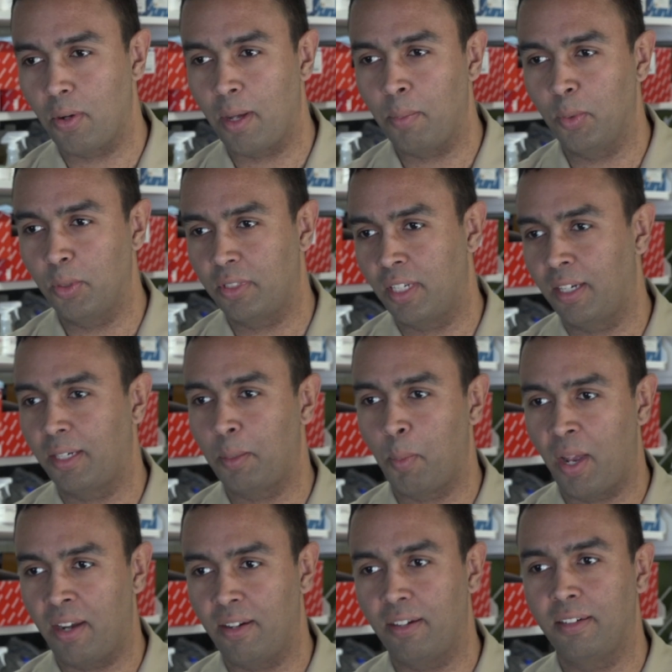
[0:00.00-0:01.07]
I'm Lieutenant
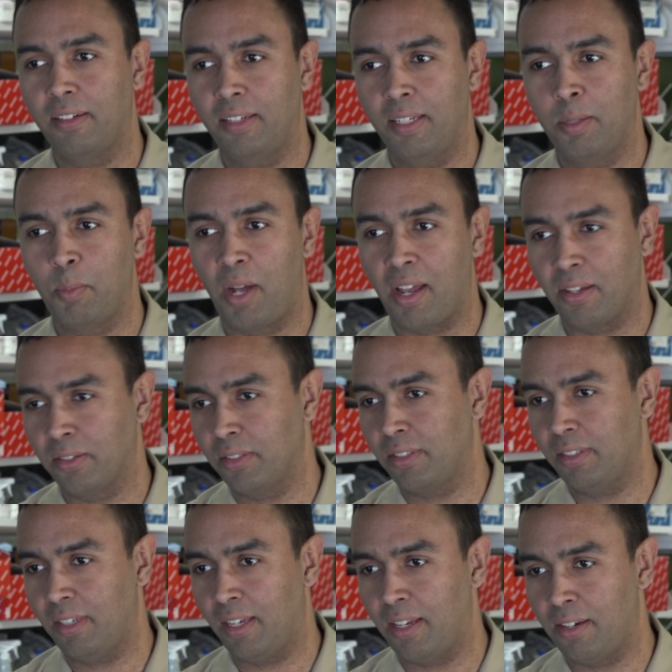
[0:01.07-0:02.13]
Commander Ian
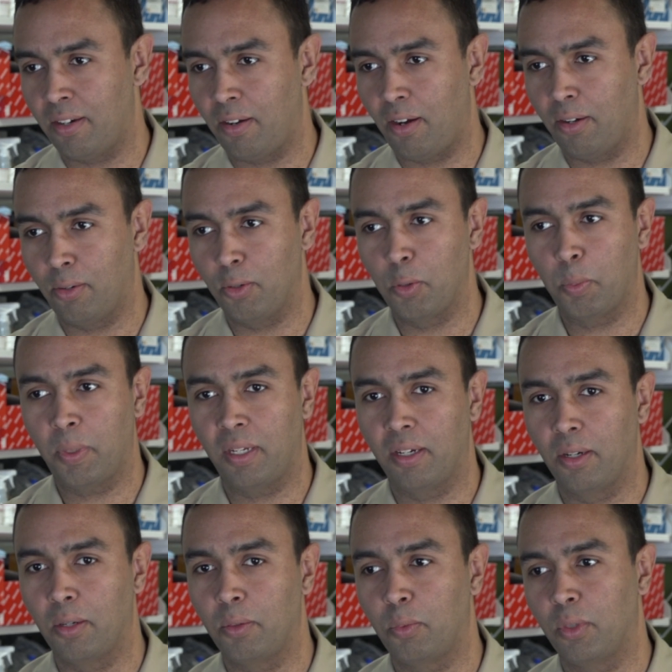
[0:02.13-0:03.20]
Myles, and our group
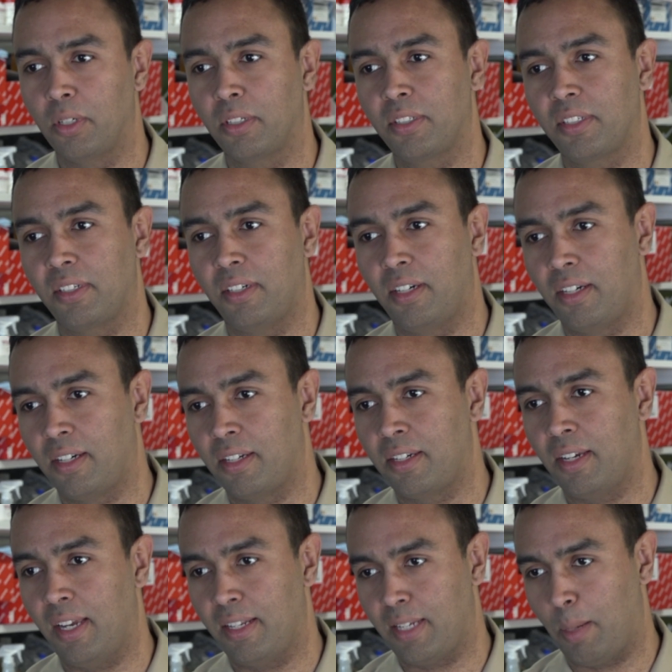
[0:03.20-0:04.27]
here works
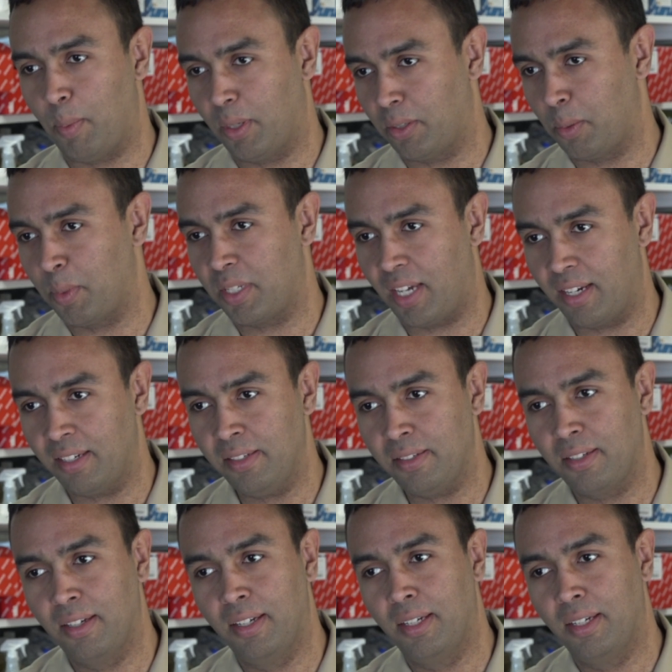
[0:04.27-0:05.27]
on atopic dermatitis.